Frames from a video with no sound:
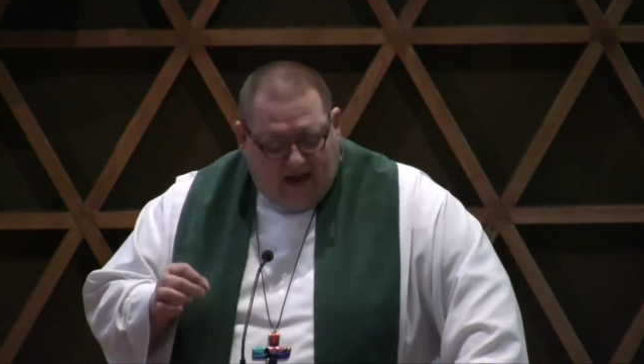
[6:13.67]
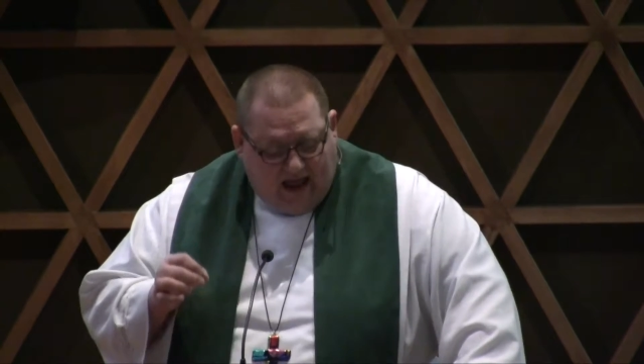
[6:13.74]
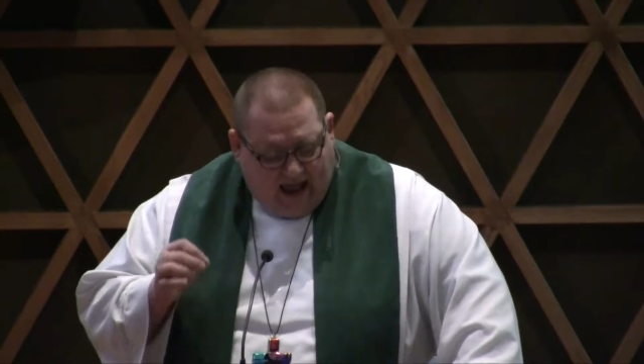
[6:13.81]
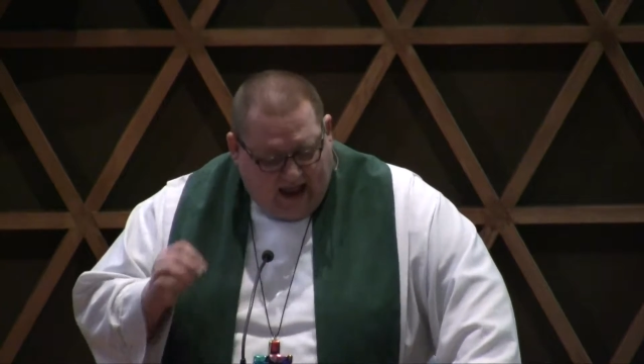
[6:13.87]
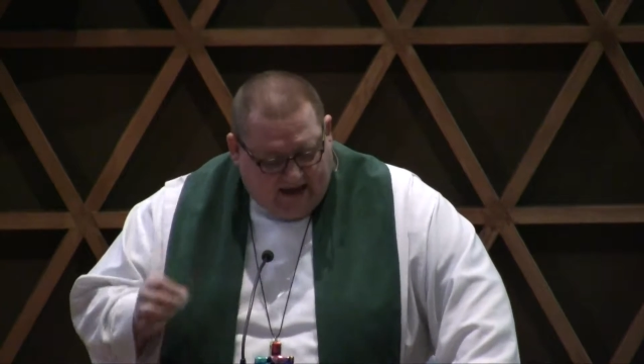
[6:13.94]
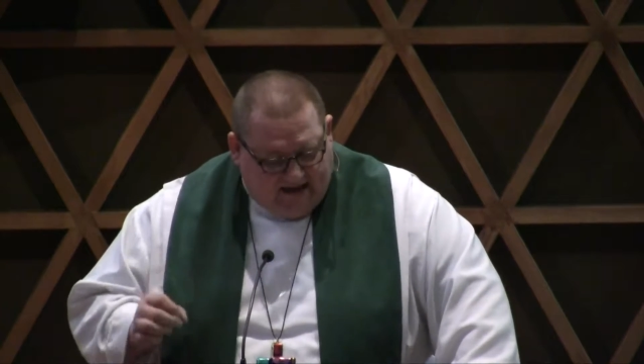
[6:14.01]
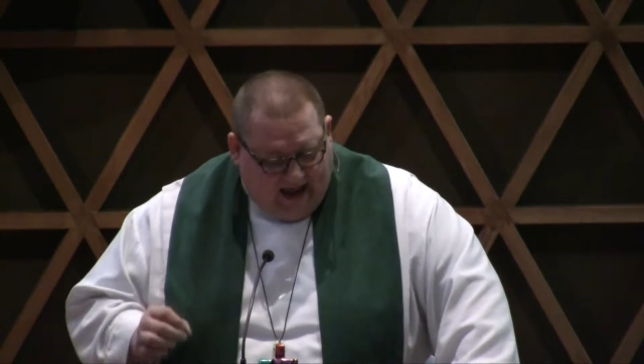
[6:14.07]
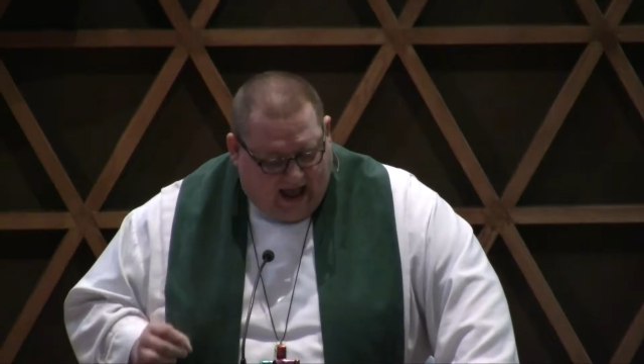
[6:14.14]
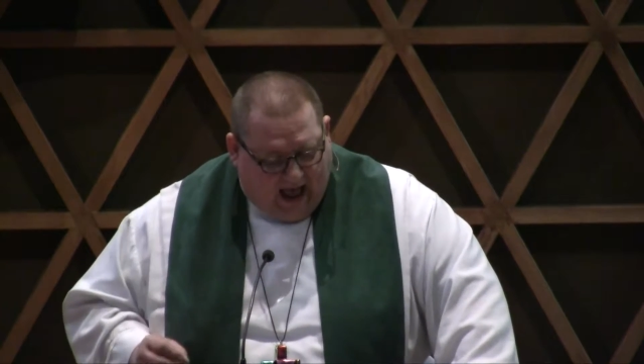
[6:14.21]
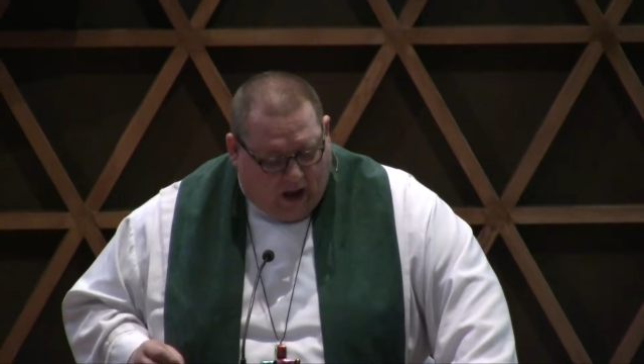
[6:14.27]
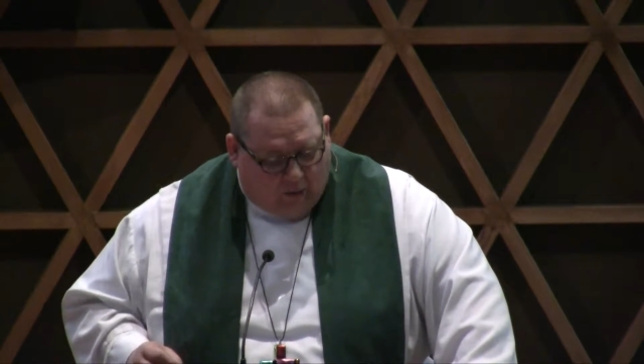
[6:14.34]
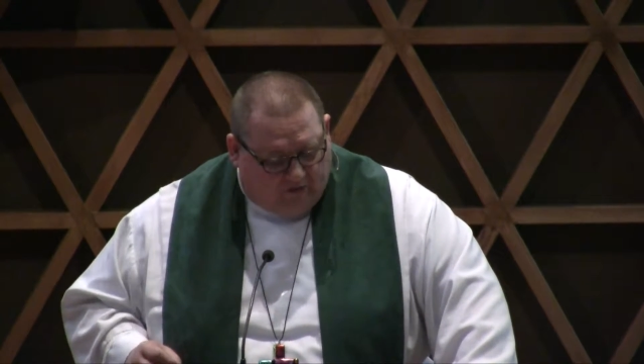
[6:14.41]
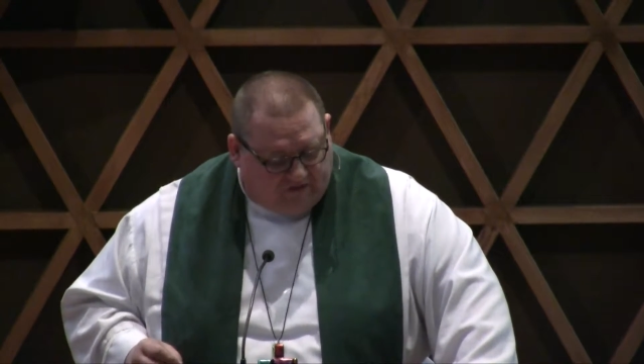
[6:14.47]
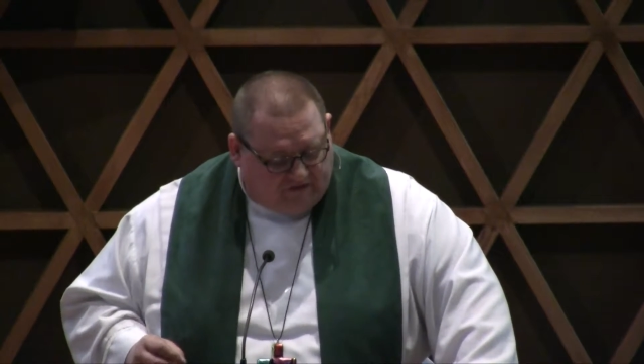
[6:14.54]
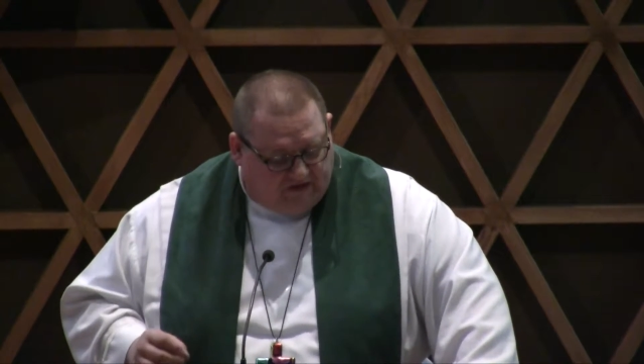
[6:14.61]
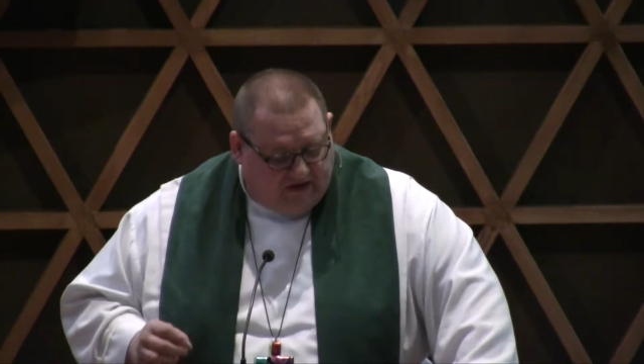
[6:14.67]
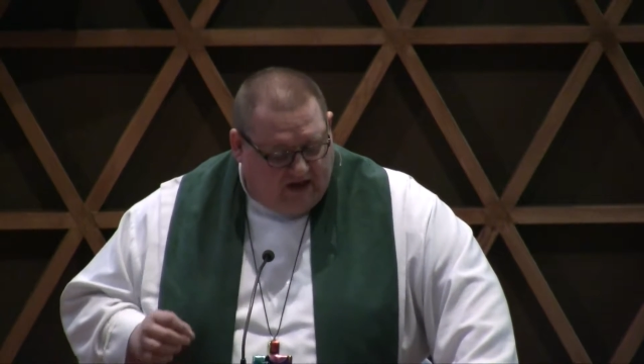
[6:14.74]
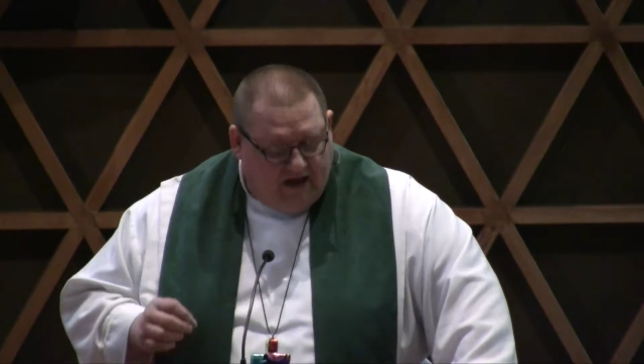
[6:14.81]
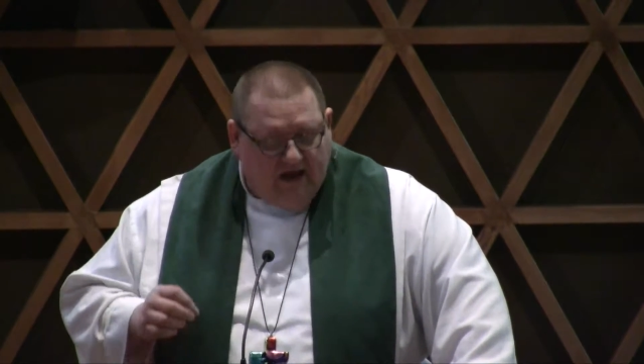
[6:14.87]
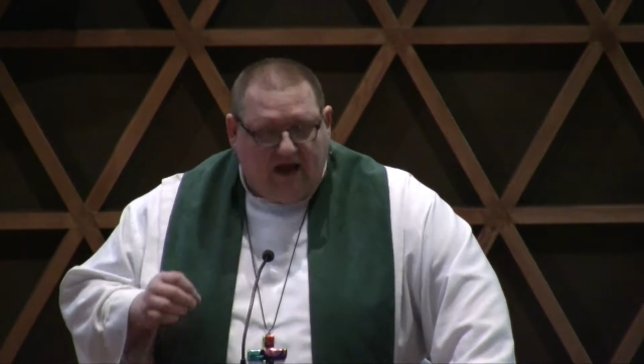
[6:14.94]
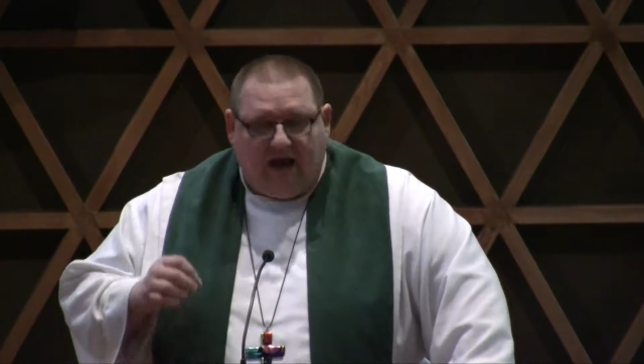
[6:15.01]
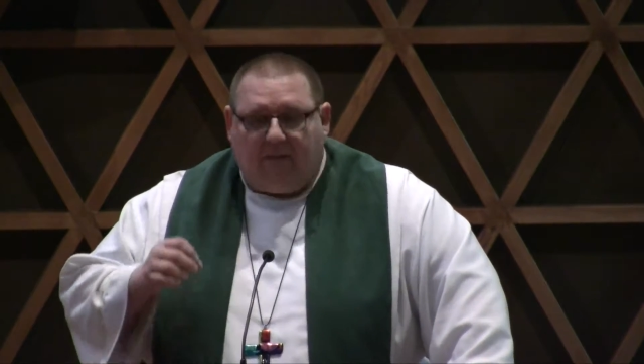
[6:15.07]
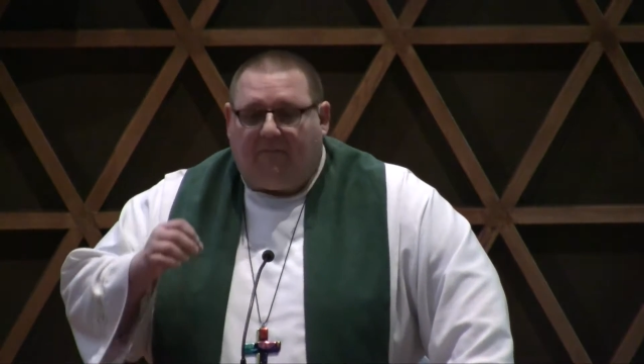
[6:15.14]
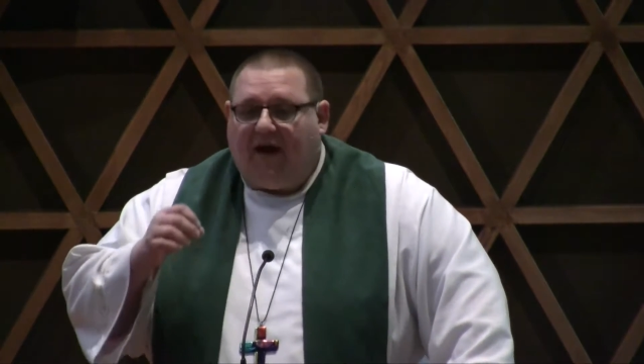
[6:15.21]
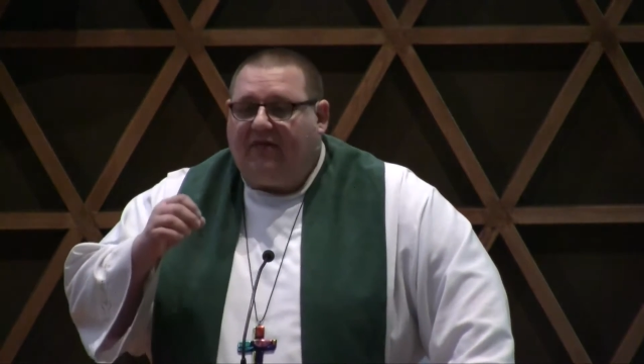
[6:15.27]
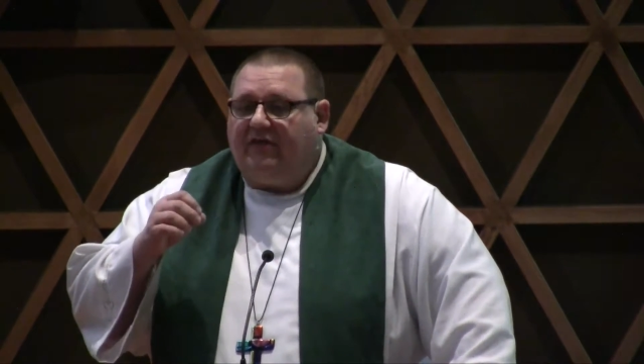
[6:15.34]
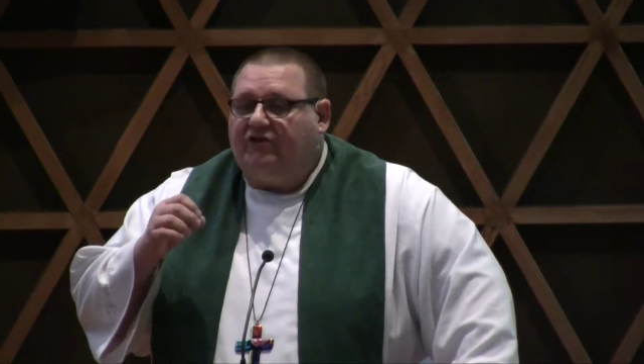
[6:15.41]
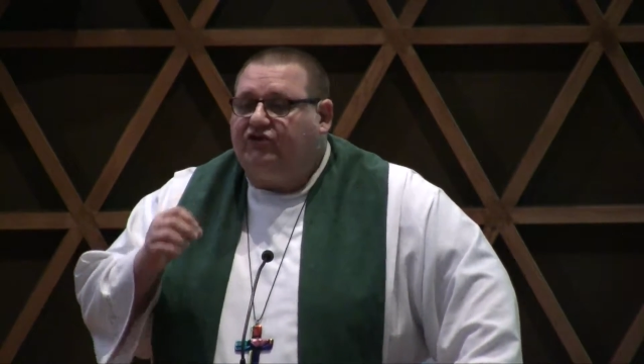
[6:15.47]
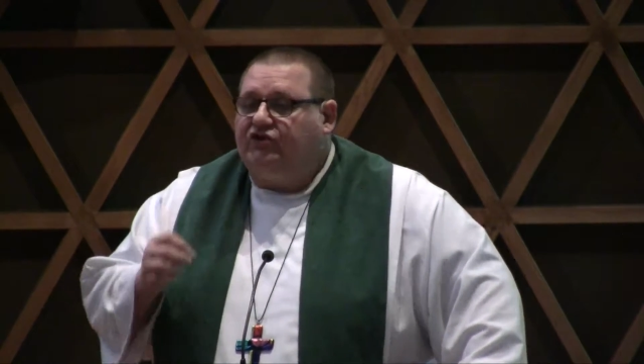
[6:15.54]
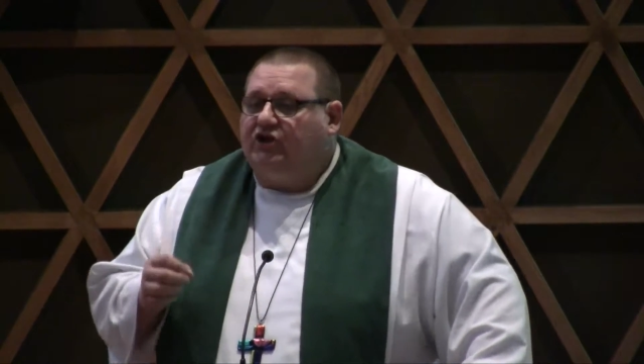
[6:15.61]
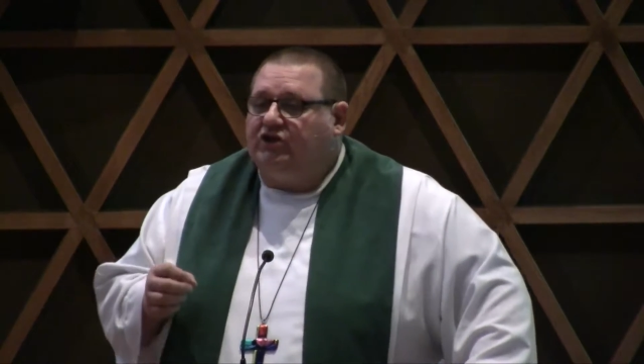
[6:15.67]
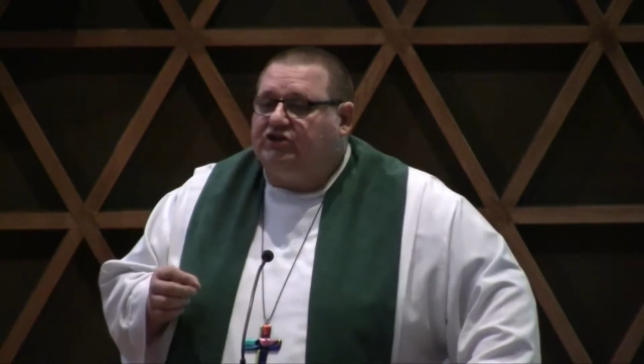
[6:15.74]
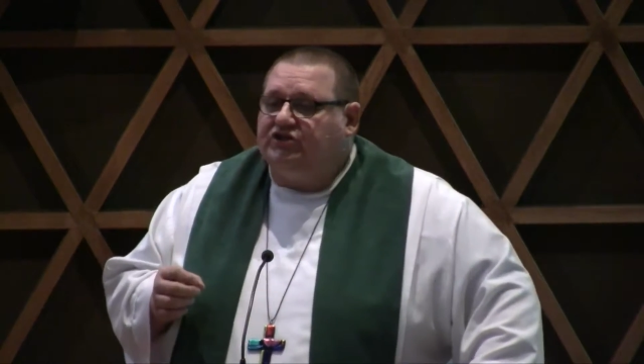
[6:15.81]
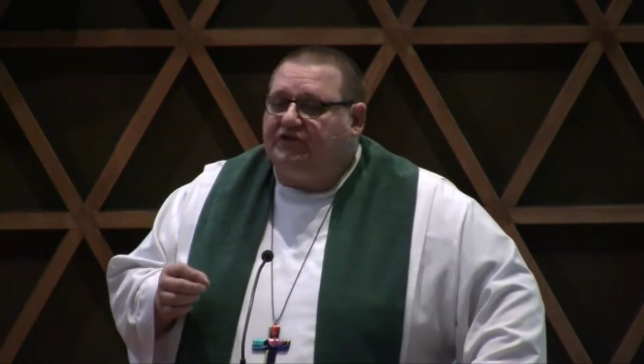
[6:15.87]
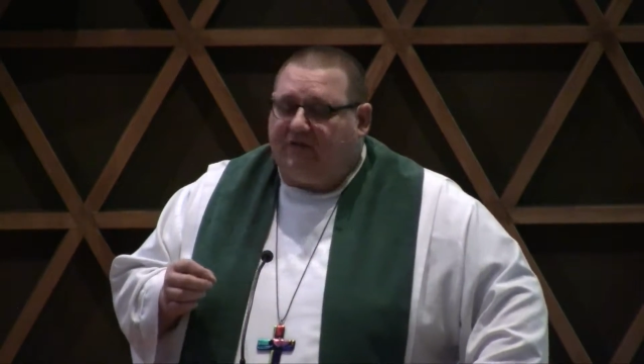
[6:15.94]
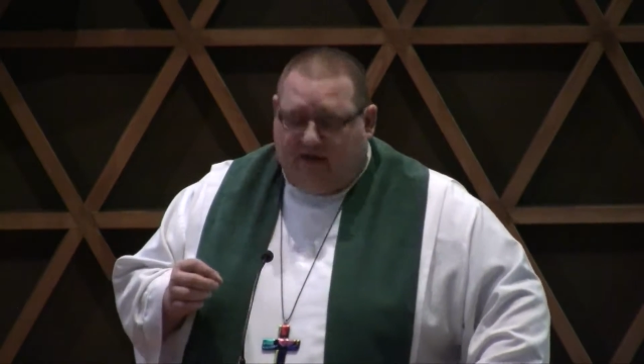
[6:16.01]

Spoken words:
and housed by the church